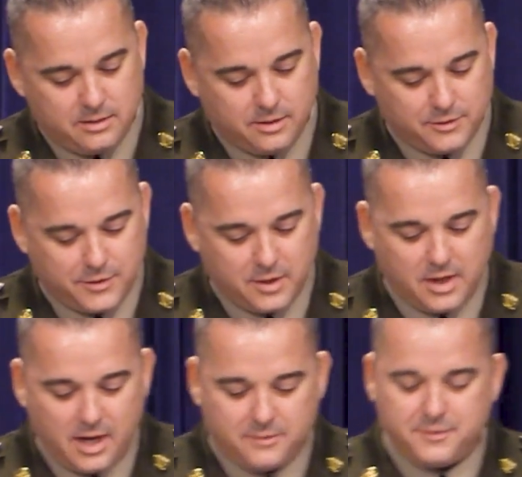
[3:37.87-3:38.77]
The
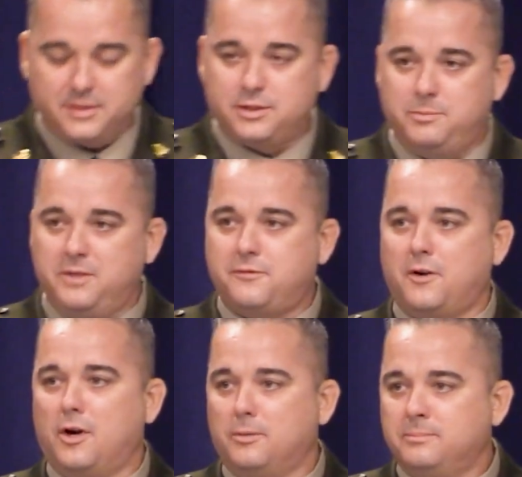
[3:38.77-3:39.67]
third F is to be
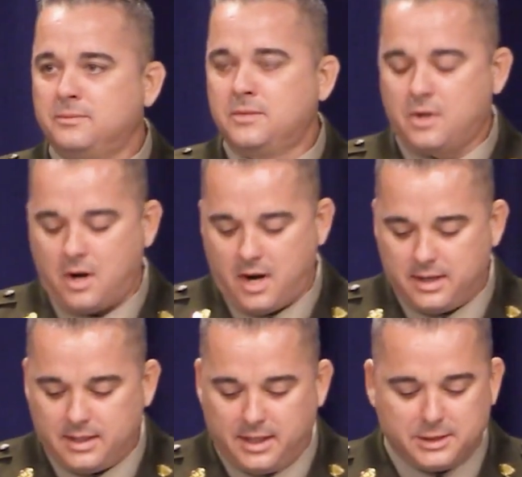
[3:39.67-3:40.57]
firm. All
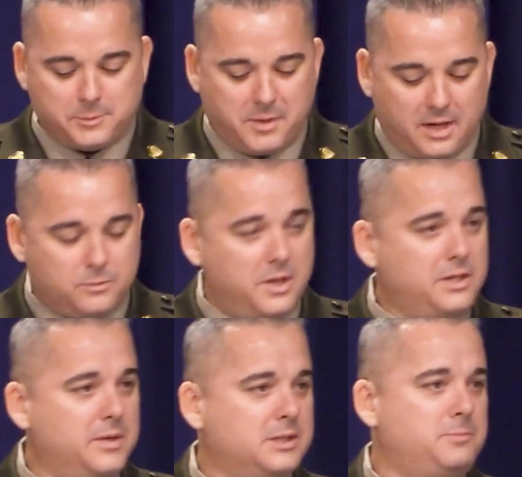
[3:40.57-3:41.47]
right, inspect what
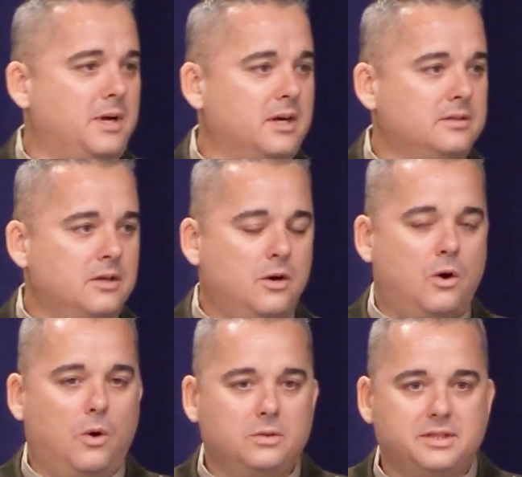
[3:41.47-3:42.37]
you expect.
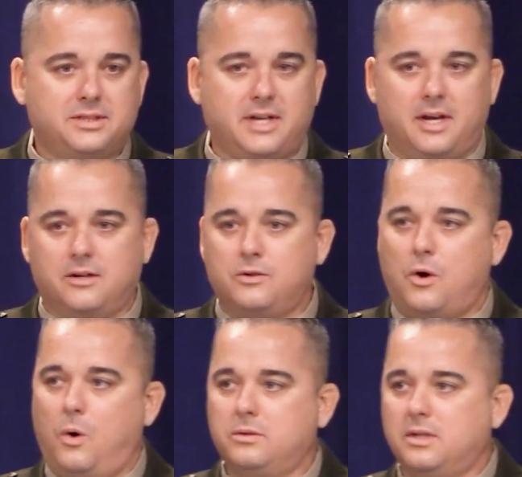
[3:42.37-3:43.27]
Hold the standard,
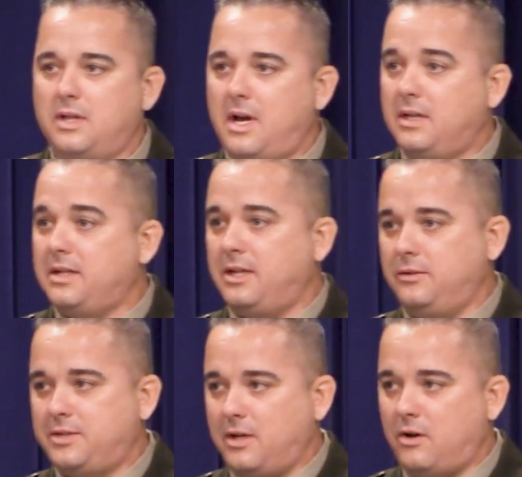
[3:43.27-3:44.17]
hold the line that you
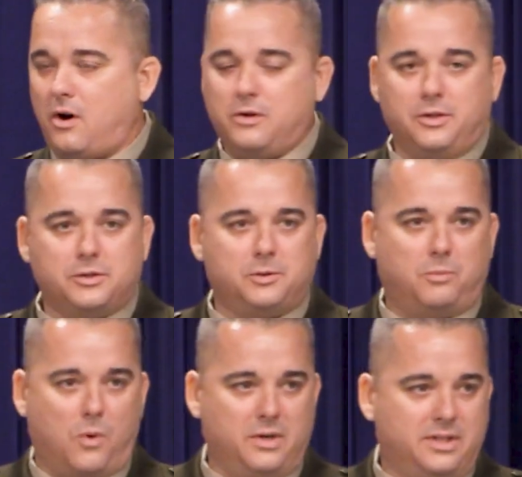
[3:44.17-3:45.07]
tell all your
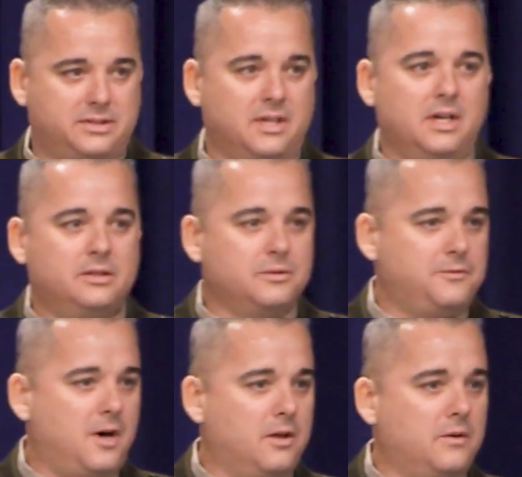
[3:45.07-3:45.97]
subordinates to
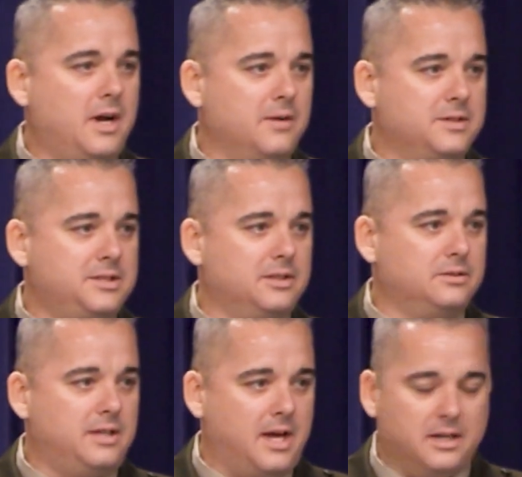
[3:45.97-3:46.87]
follow every
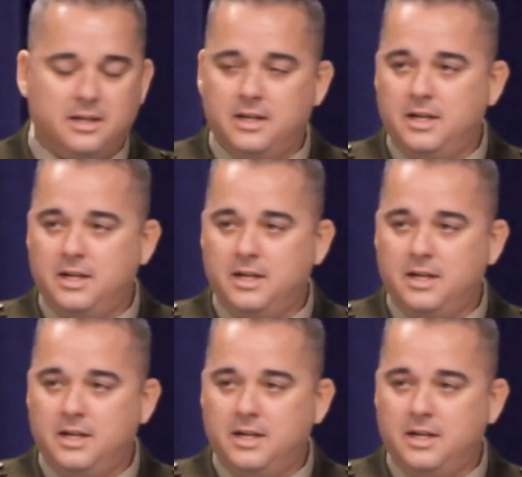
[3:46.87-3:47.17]
single day.